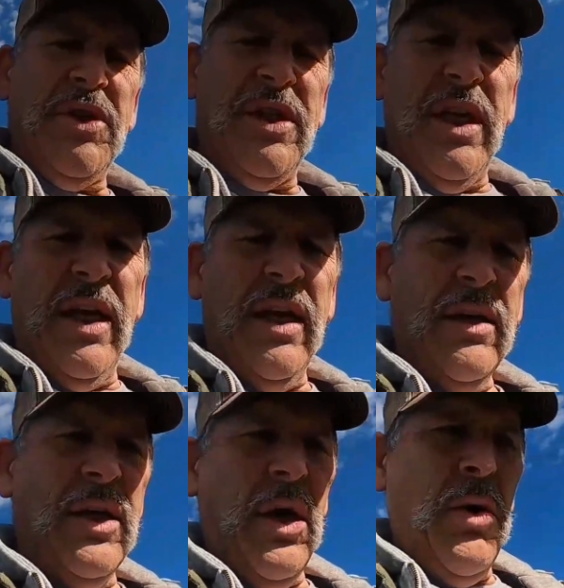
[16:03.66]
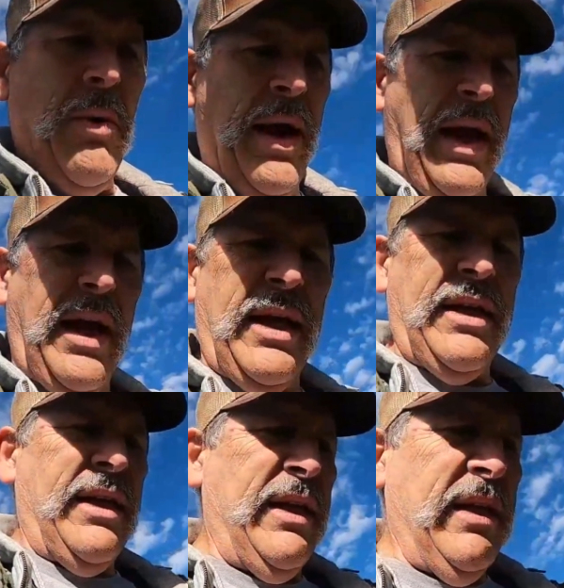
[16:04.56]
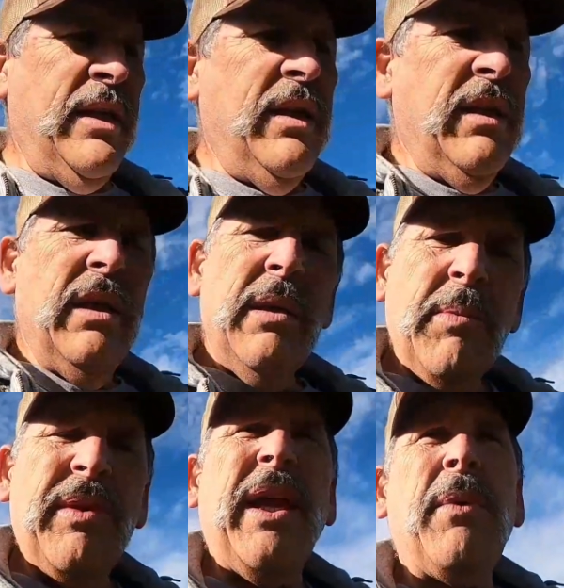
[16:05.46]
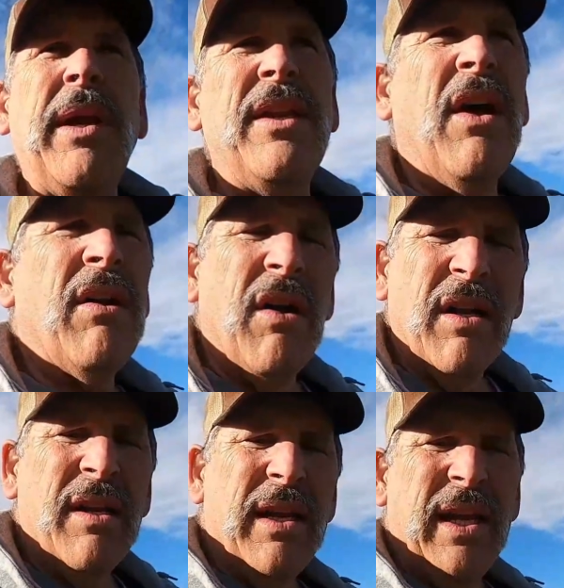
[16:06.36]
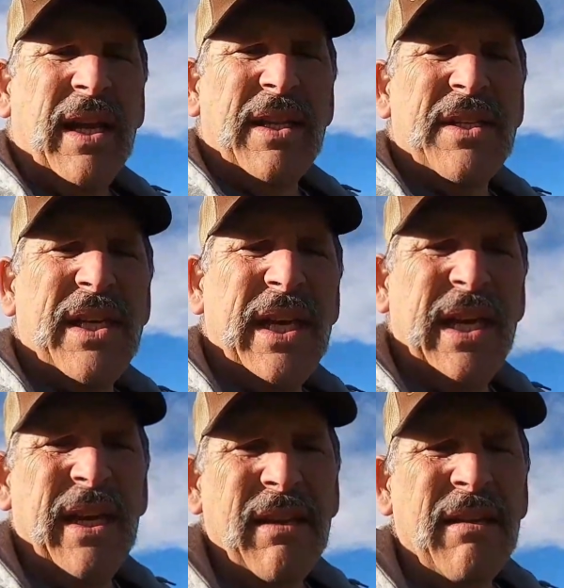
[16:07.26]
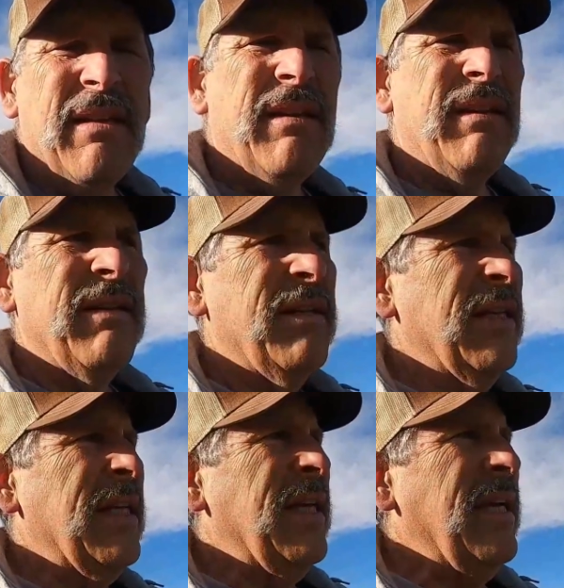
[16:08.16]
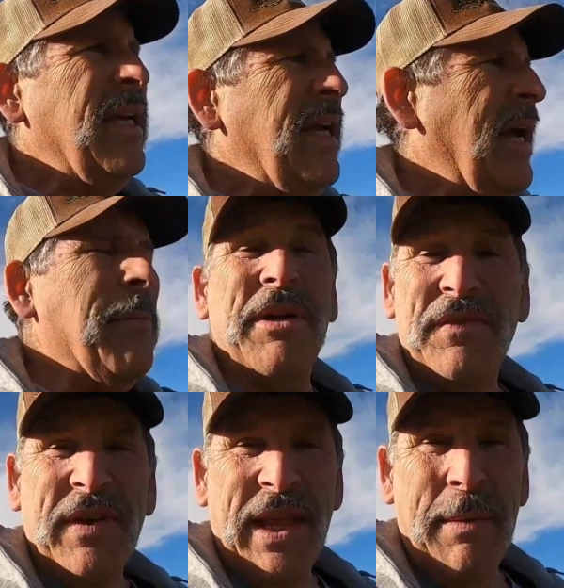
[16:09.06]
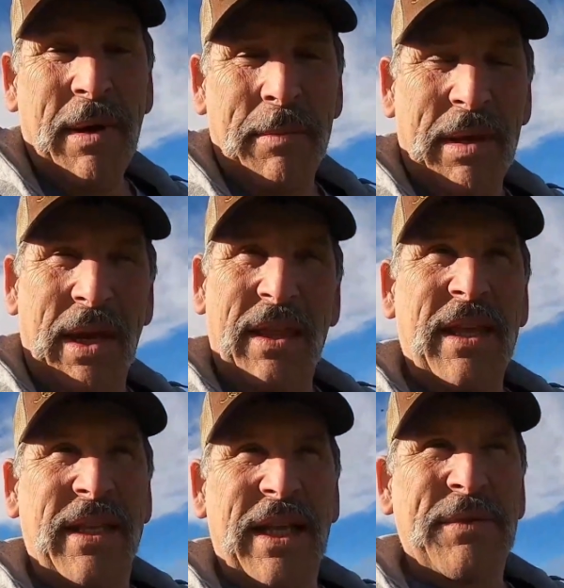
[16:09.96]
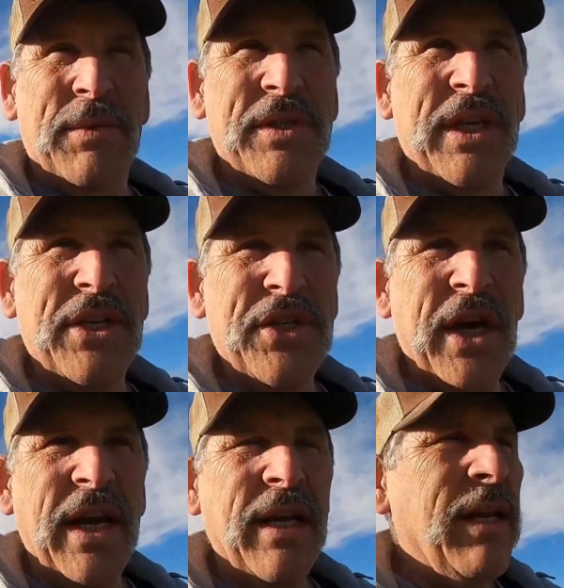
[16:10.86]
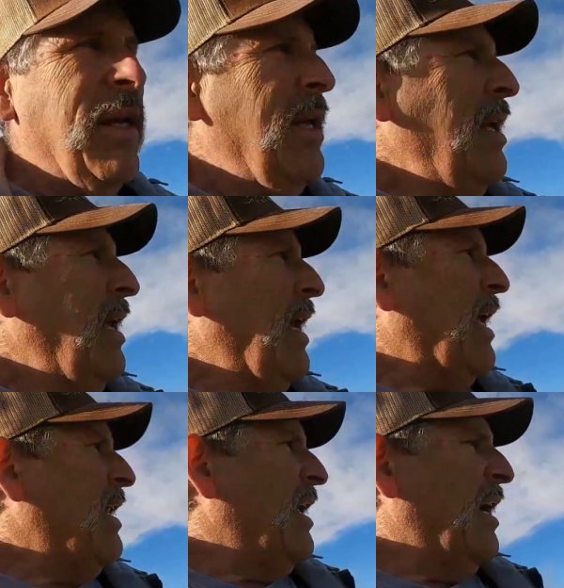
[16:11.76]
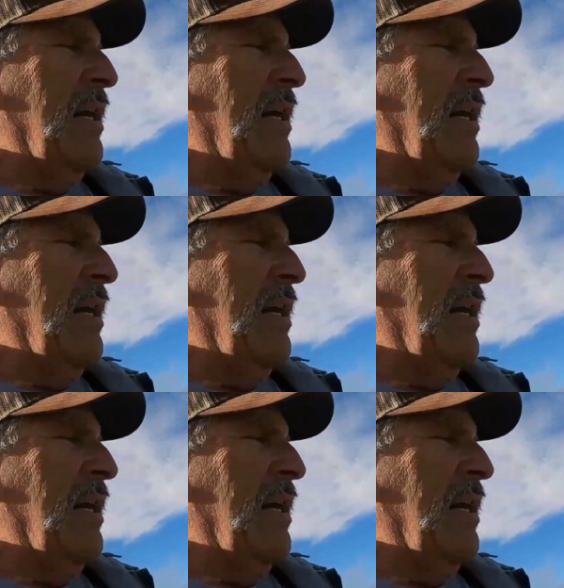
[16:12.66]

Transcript: just go and put that red dot on and see how much fun that might be. I think that's where it's going to shine. And